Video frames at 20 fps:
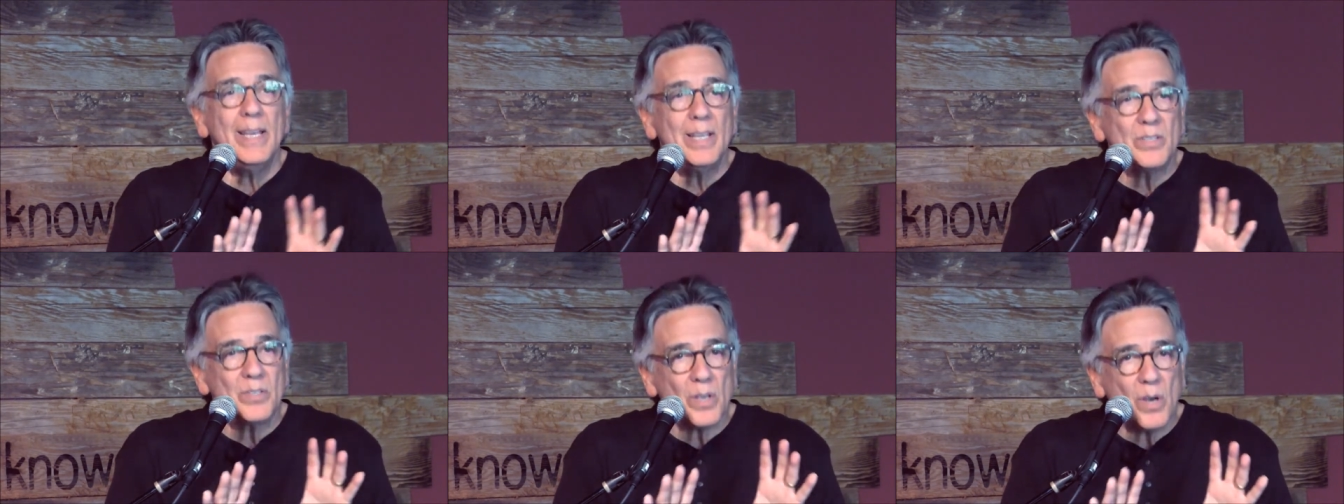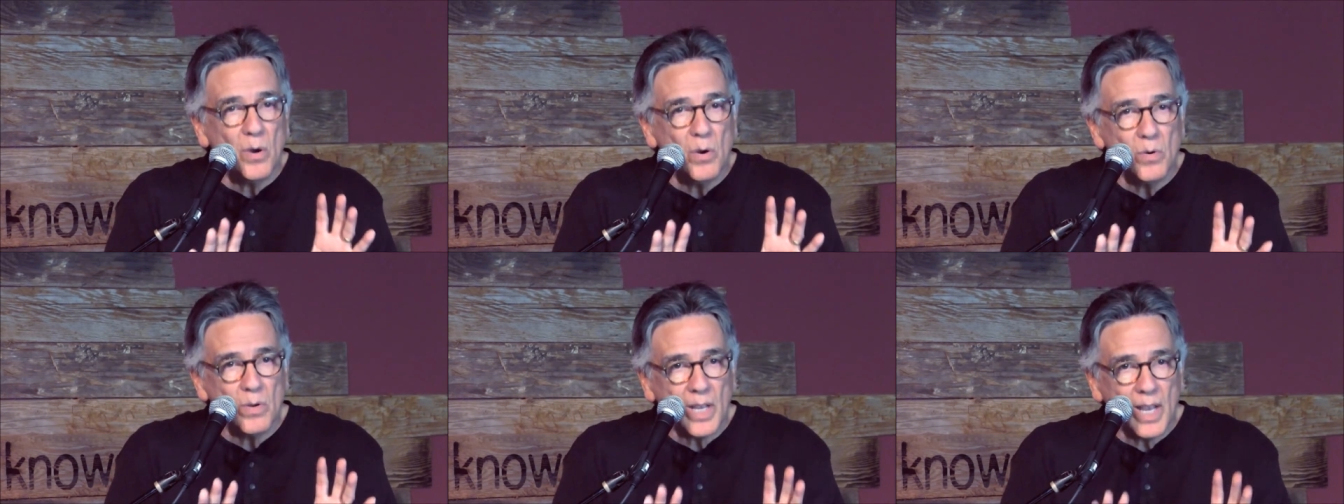
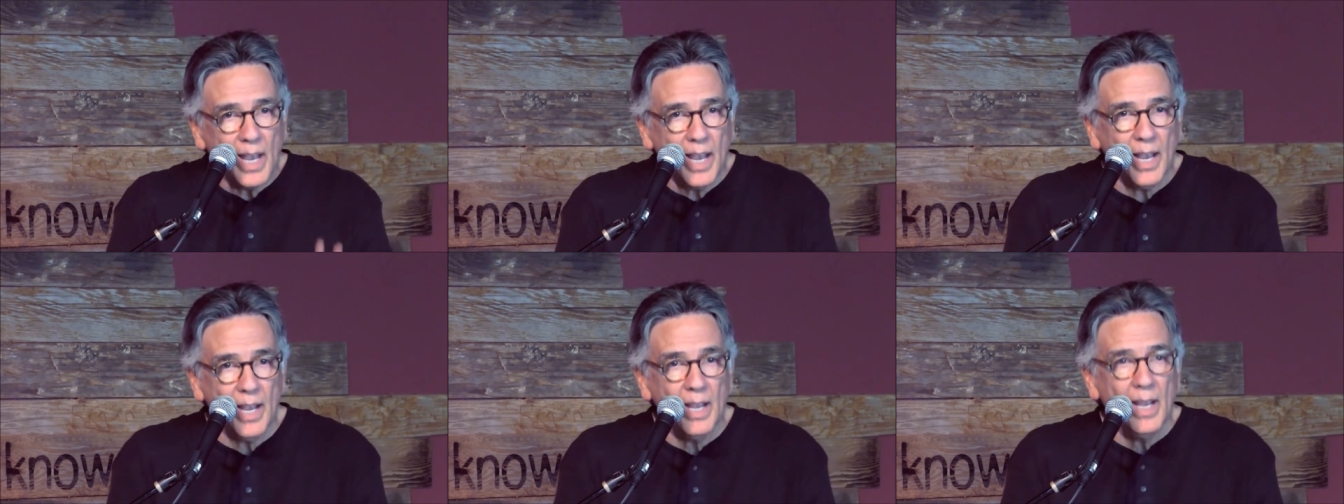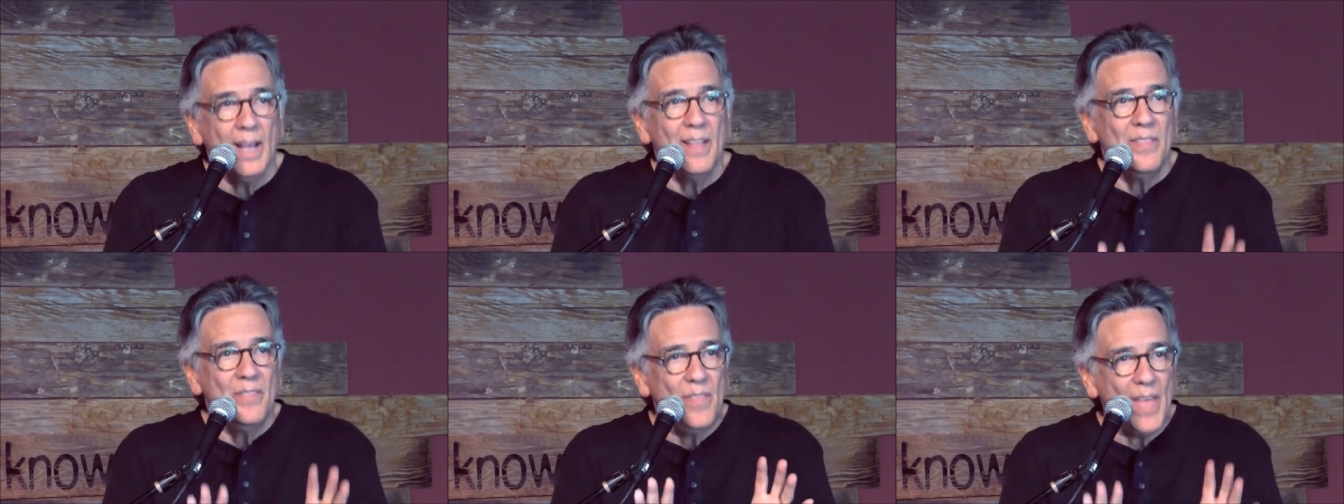It's
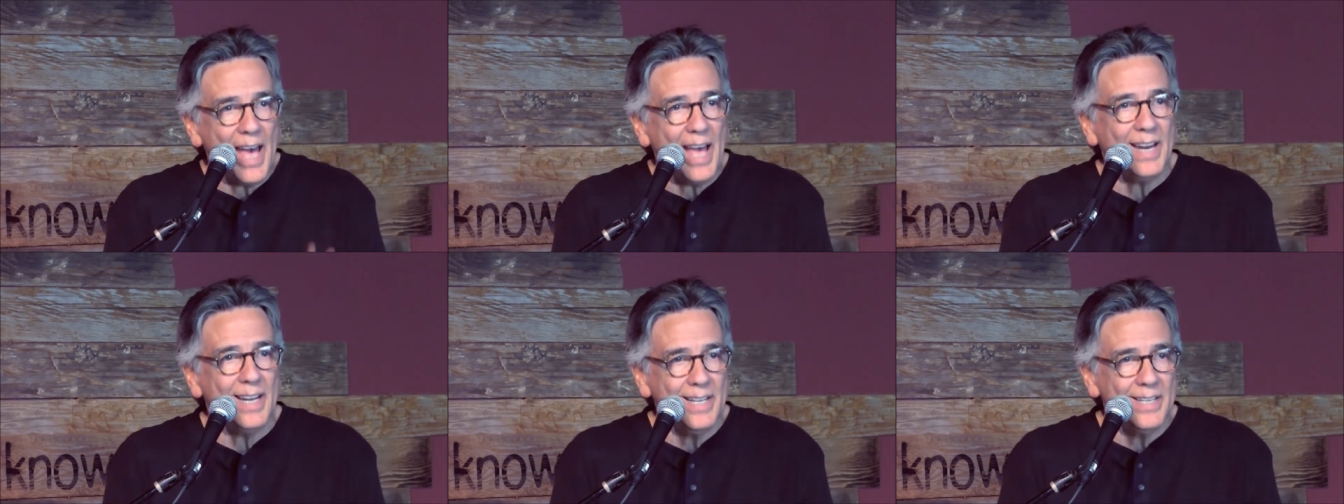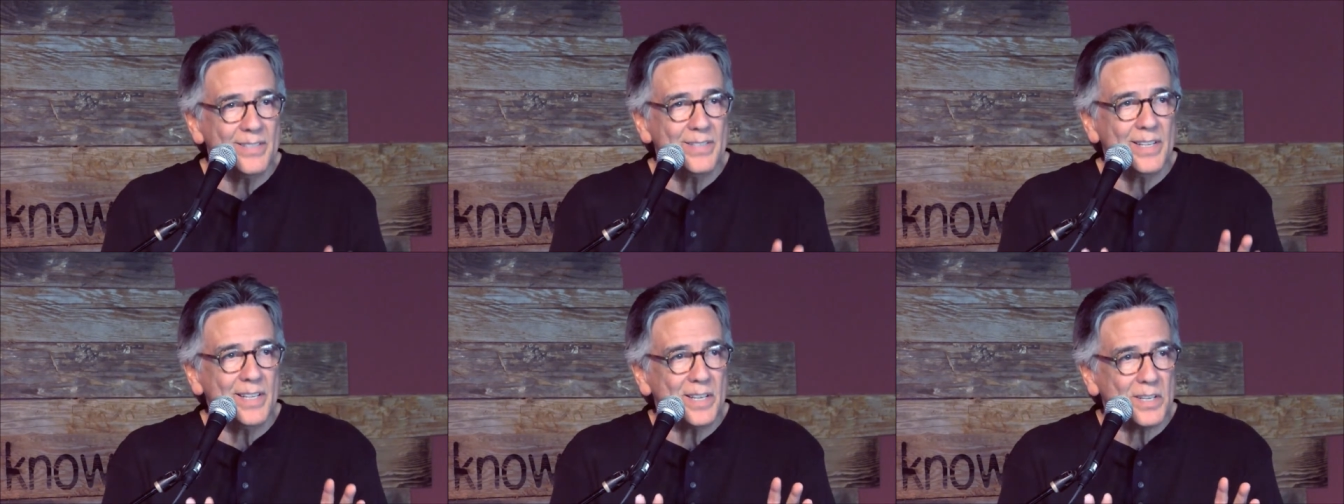okay. That
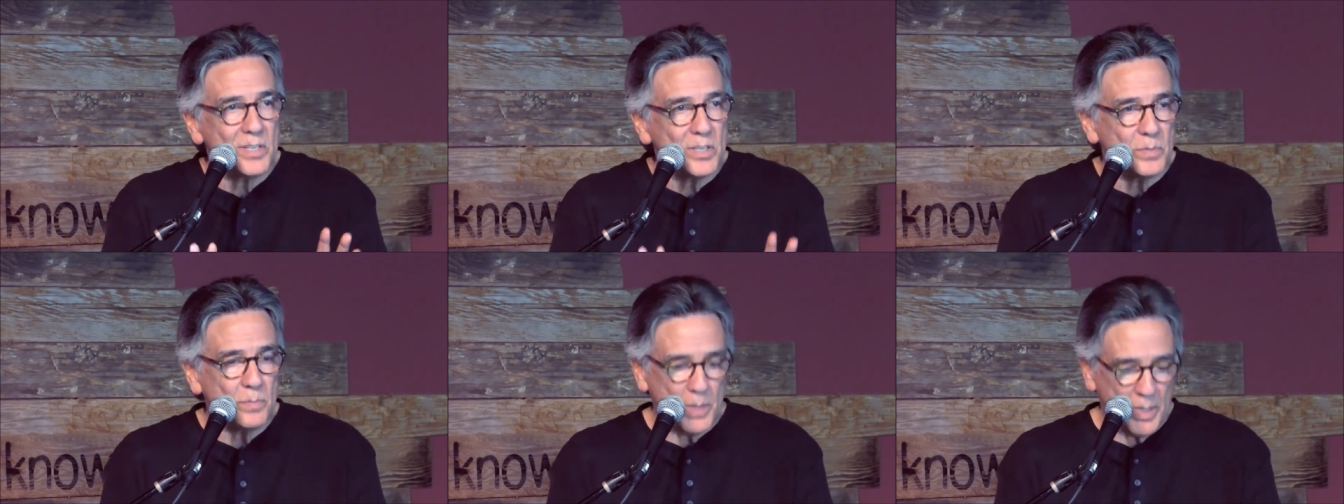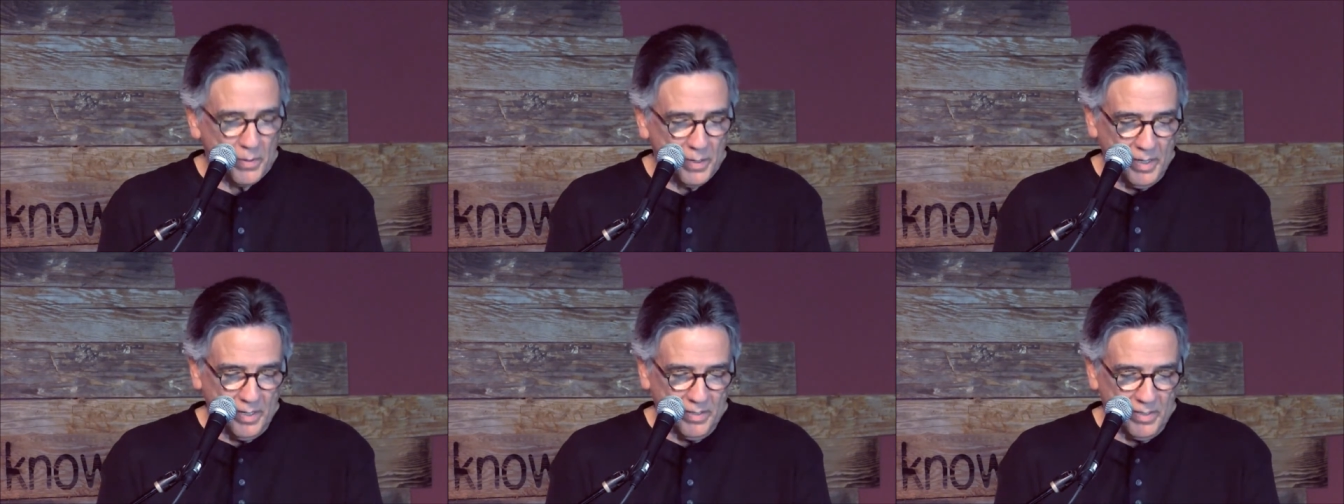is the
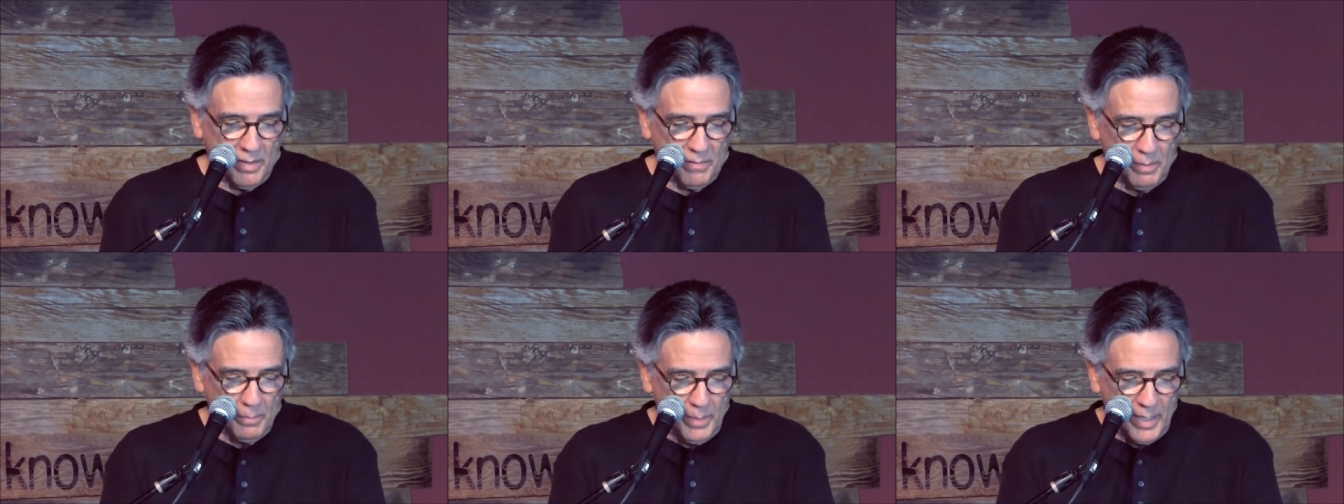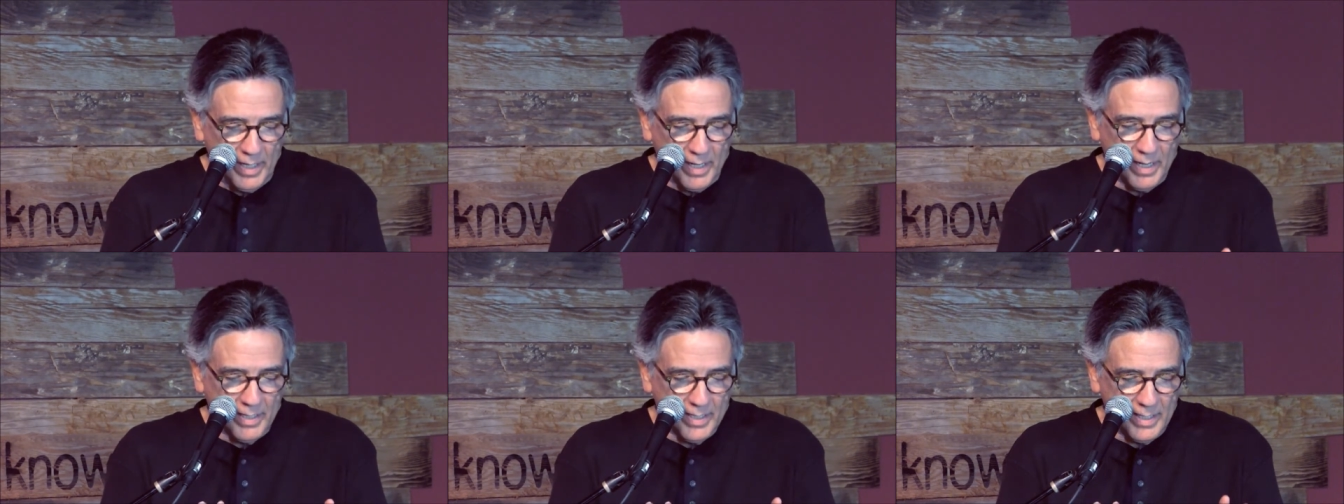experience of it
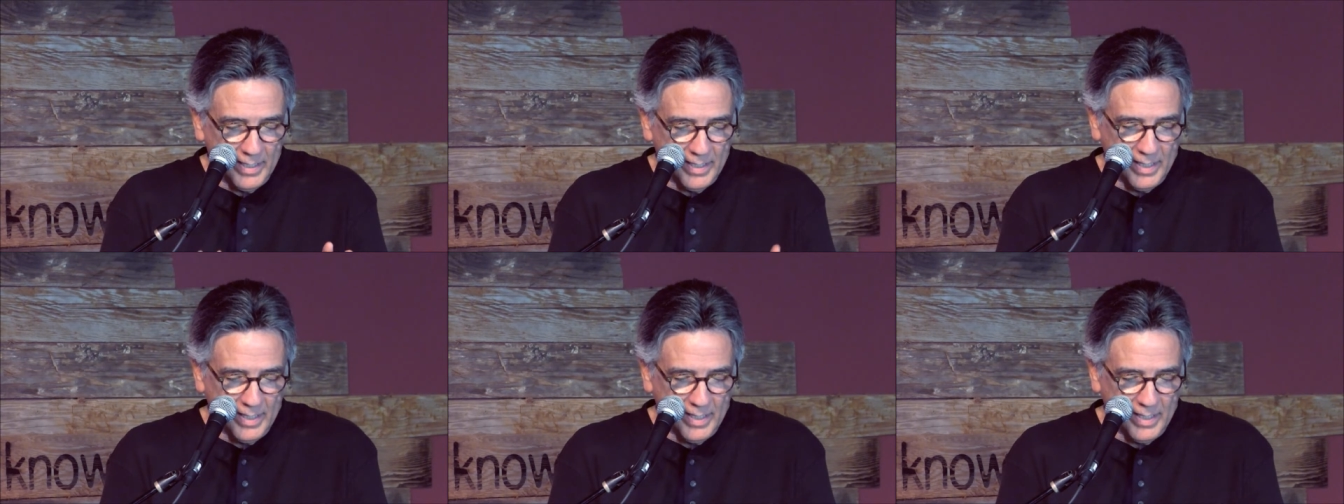because